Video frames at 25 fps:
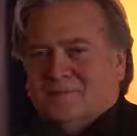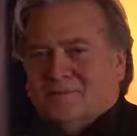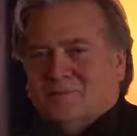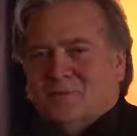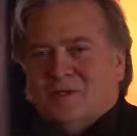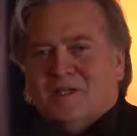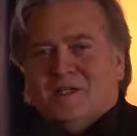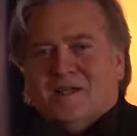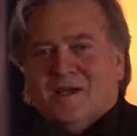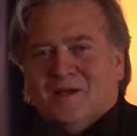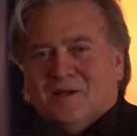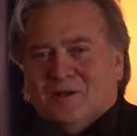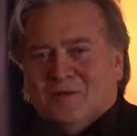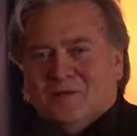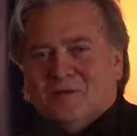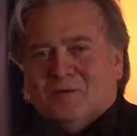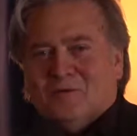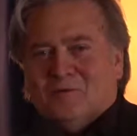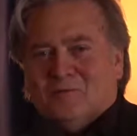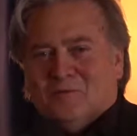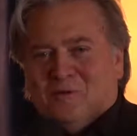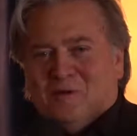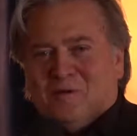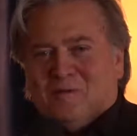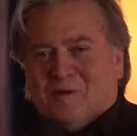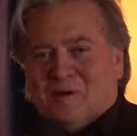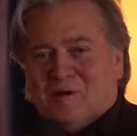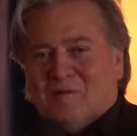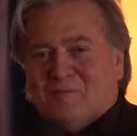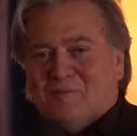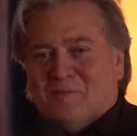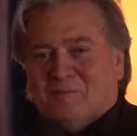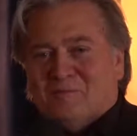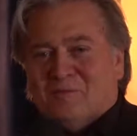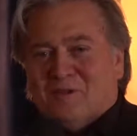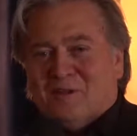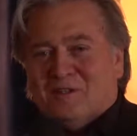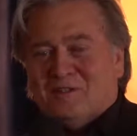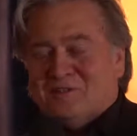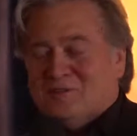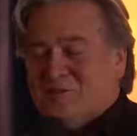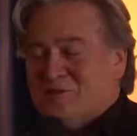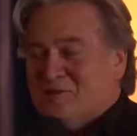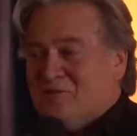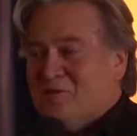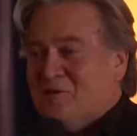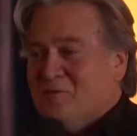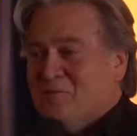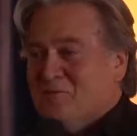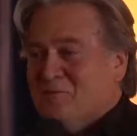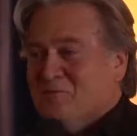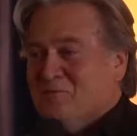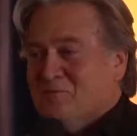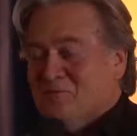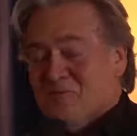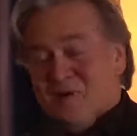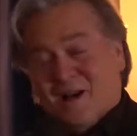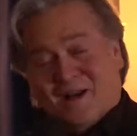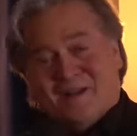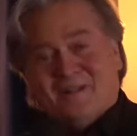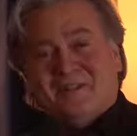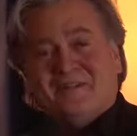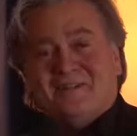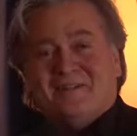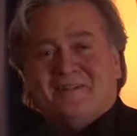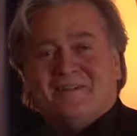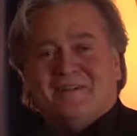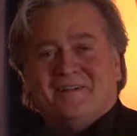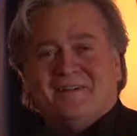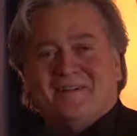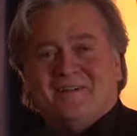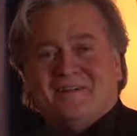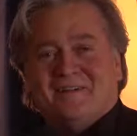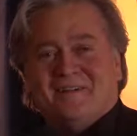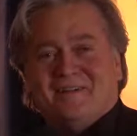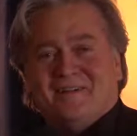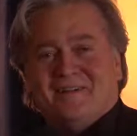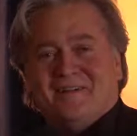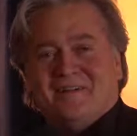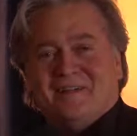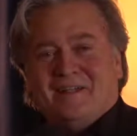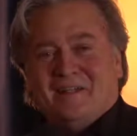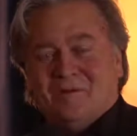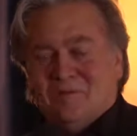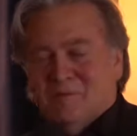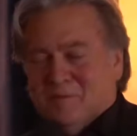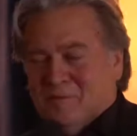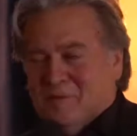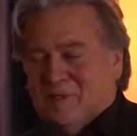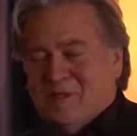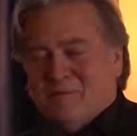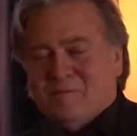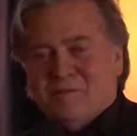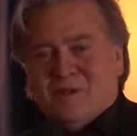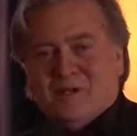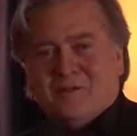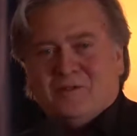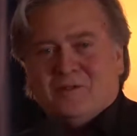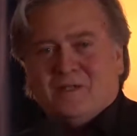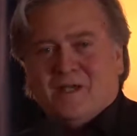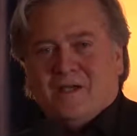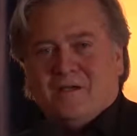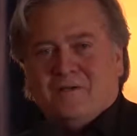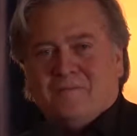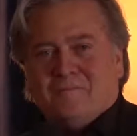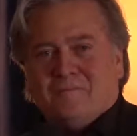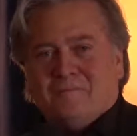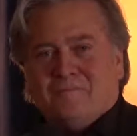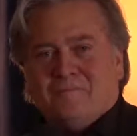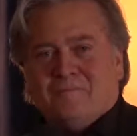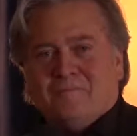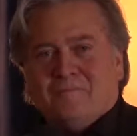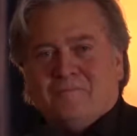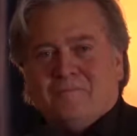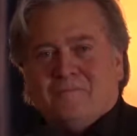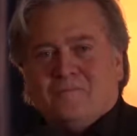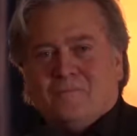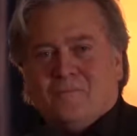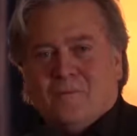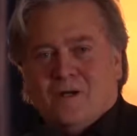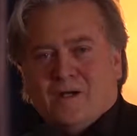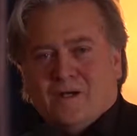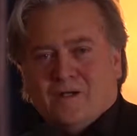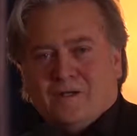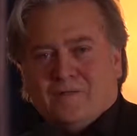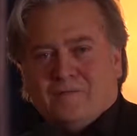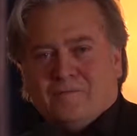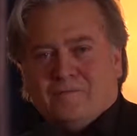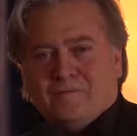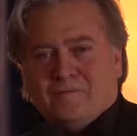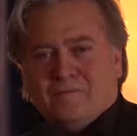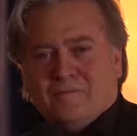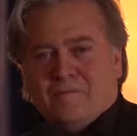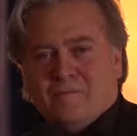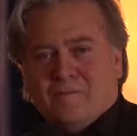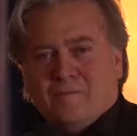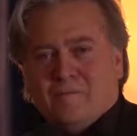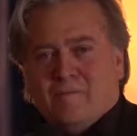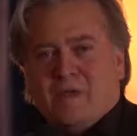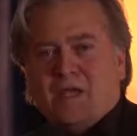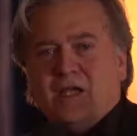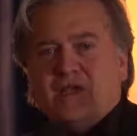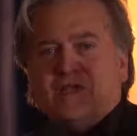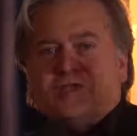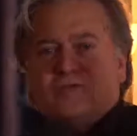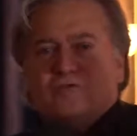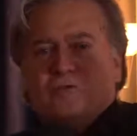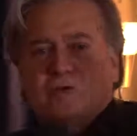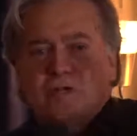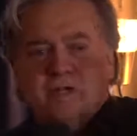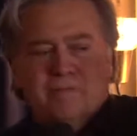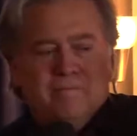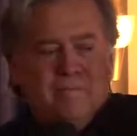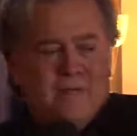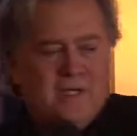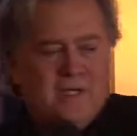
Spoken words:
We kind of knew when we were helping President Trump write it, it would be a meltdown, right? Mainstream